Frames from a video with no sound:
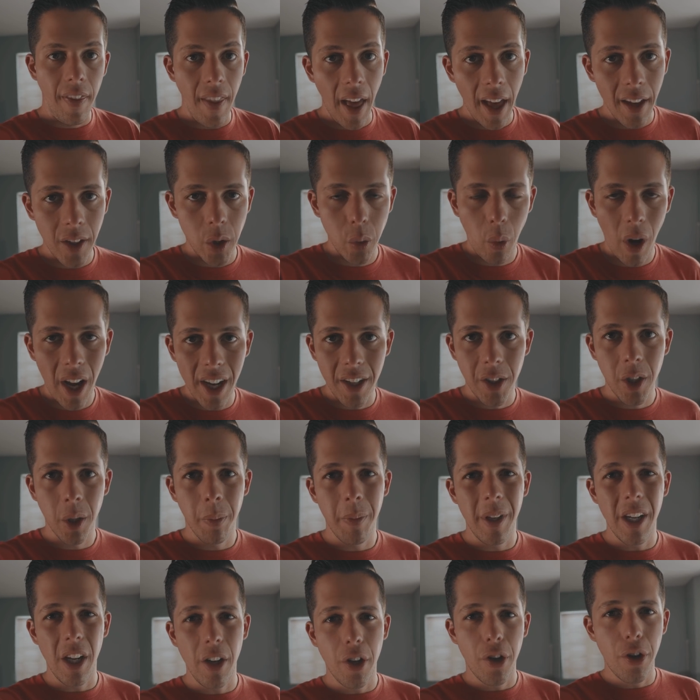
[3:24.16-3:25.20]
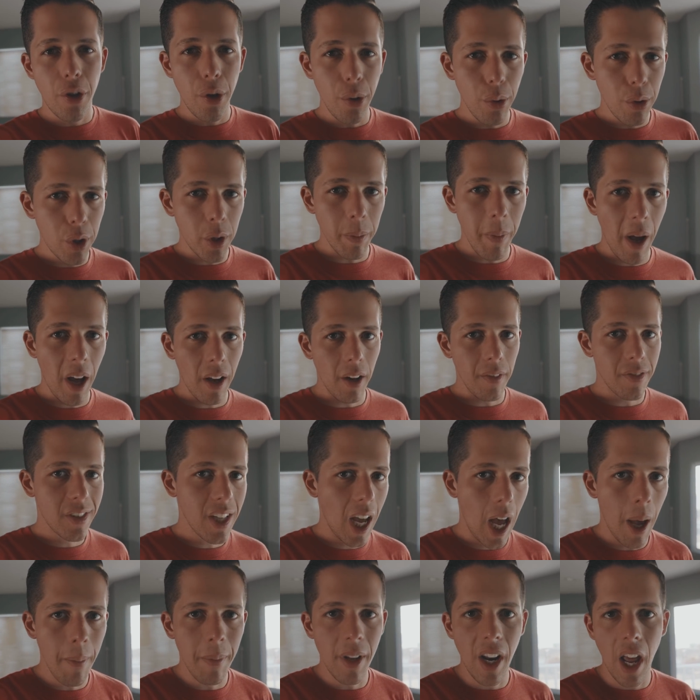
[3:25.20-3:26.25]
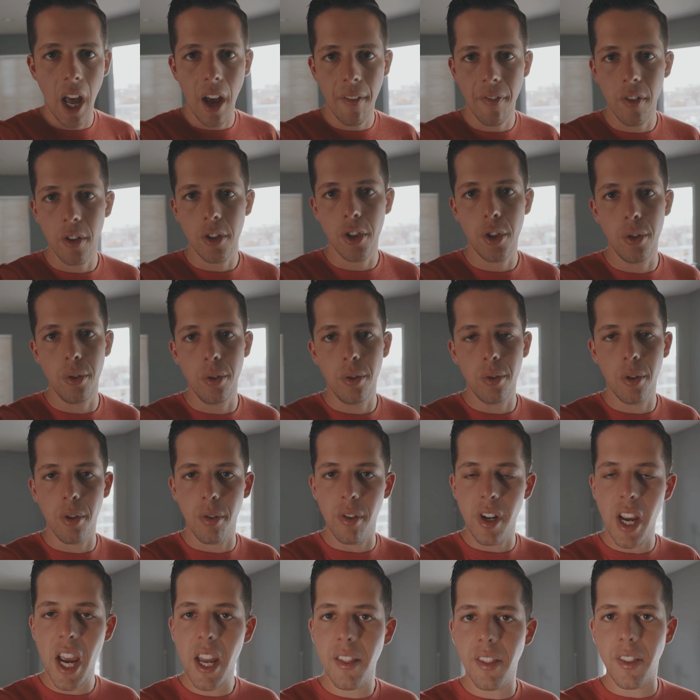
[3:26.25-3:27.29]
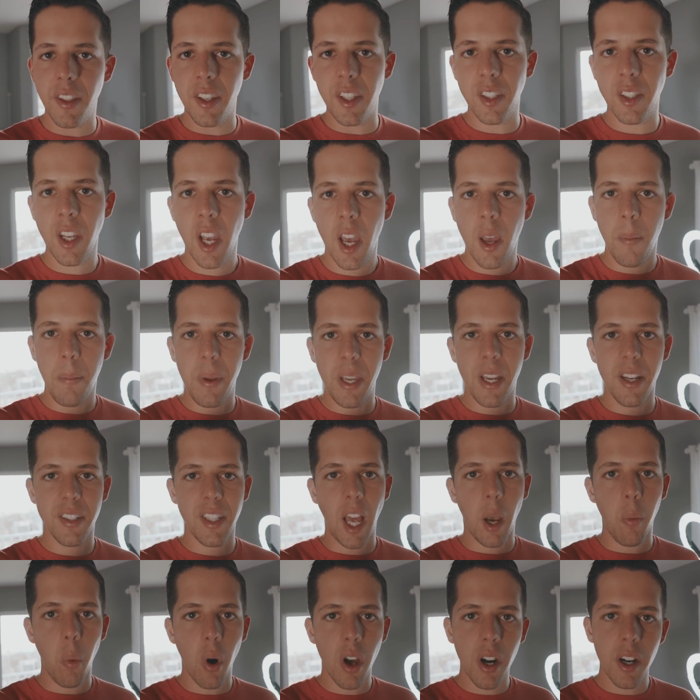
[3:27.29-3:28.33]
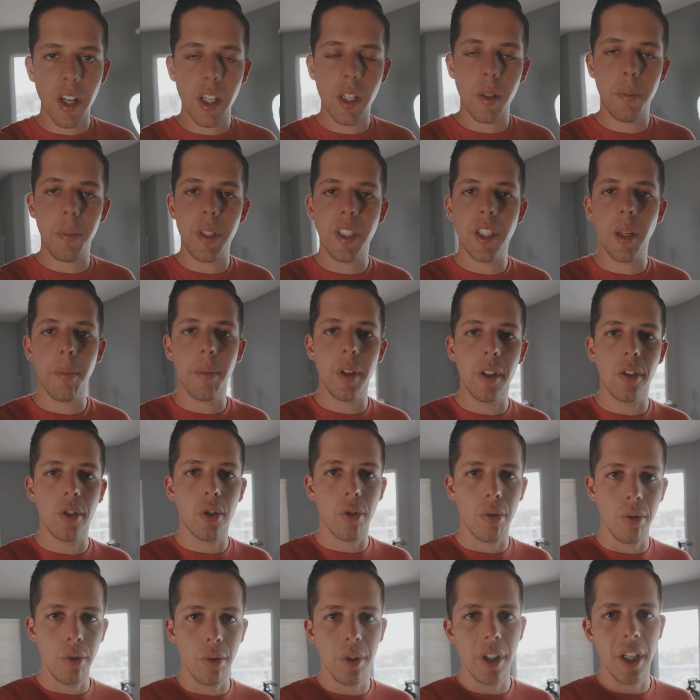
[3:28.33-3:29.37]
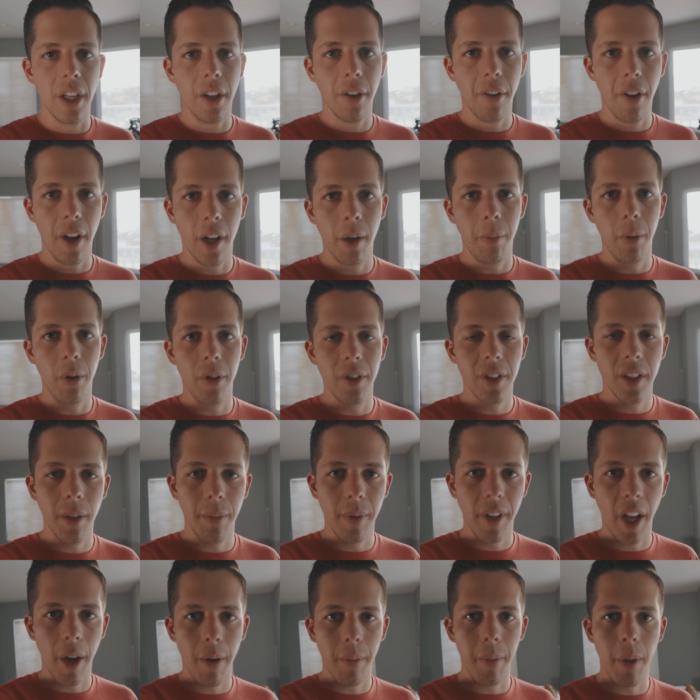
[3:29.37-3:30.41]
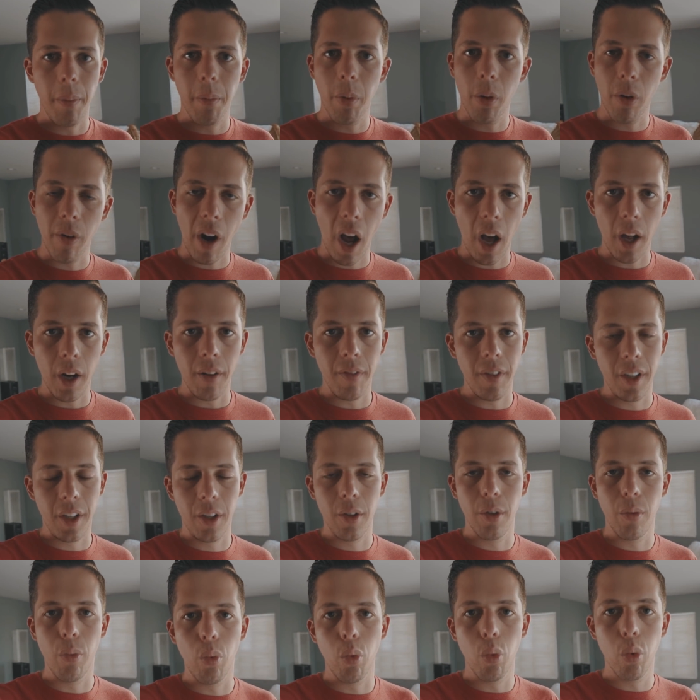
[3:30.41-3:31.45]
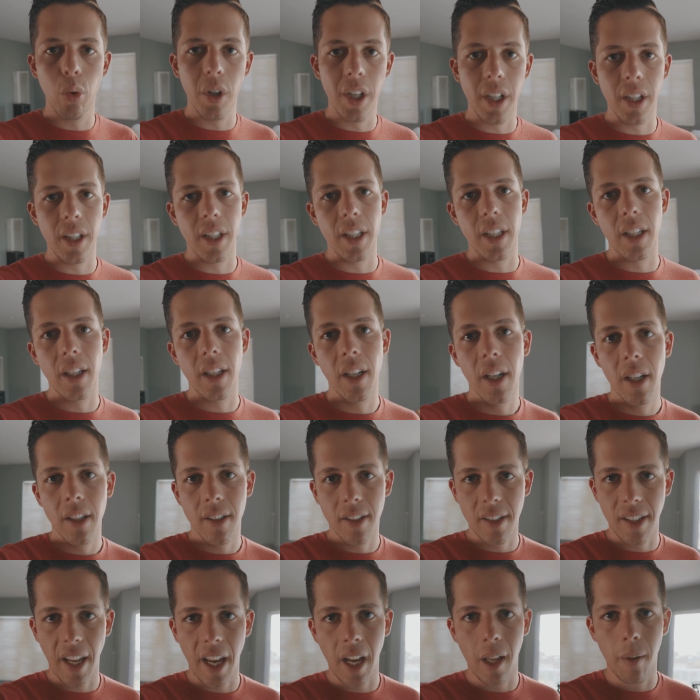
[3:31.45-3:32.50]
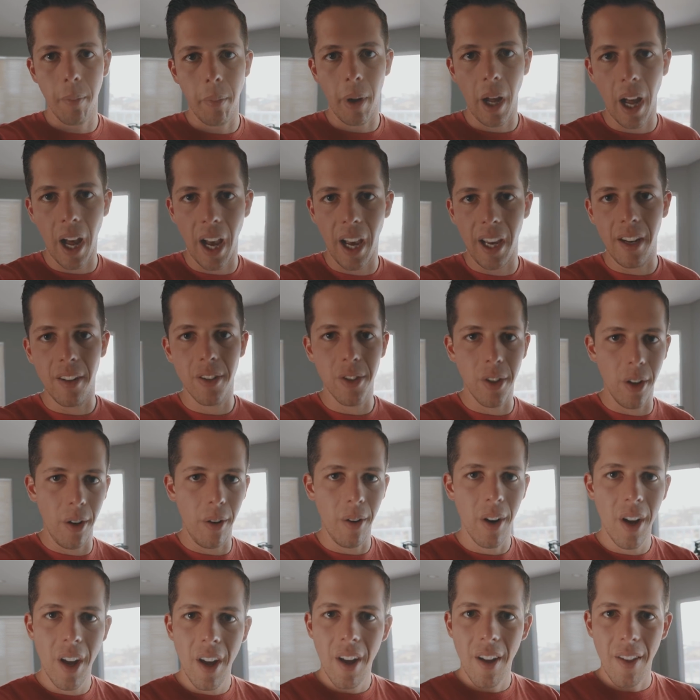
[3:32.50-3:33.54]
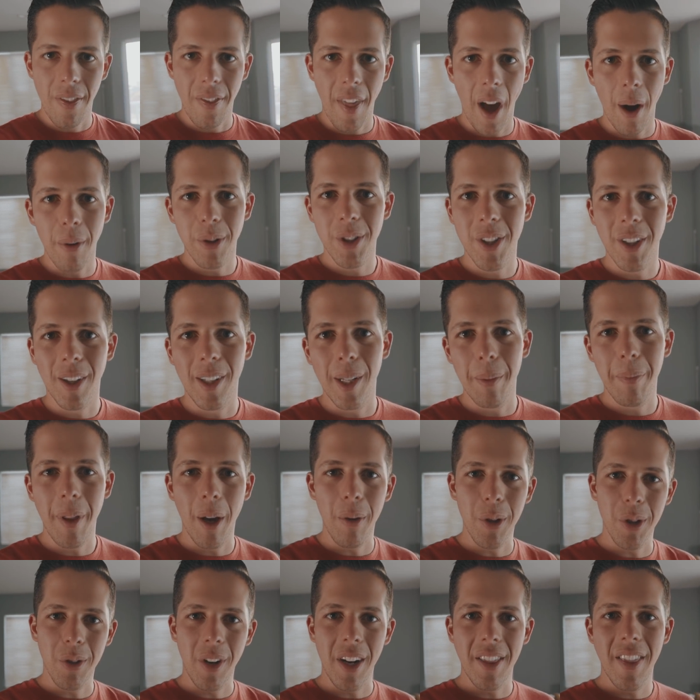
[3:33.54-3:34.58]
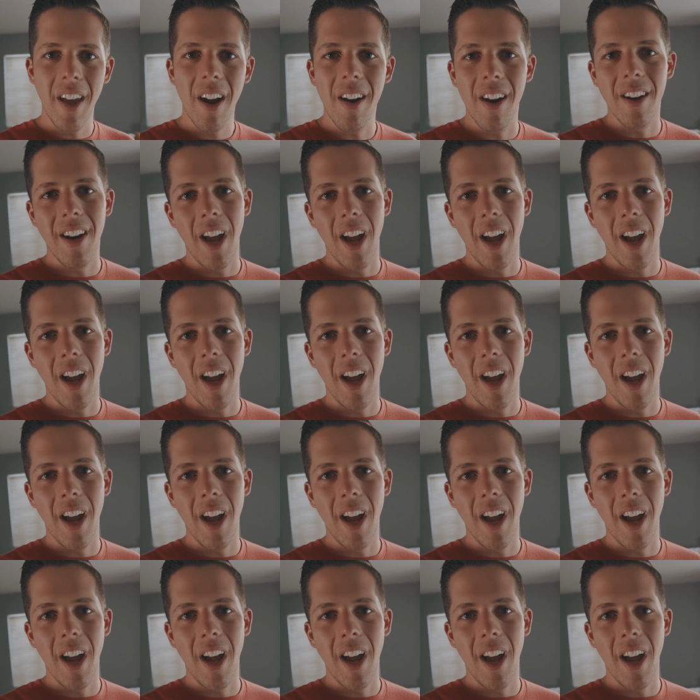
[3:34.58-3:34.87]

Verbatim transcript: And that is why it took me a huge amount of time and effort to create this, because I wanted it to be something truly incredible and something I would be proud of and could really stand behind. So that was the clip that was right there.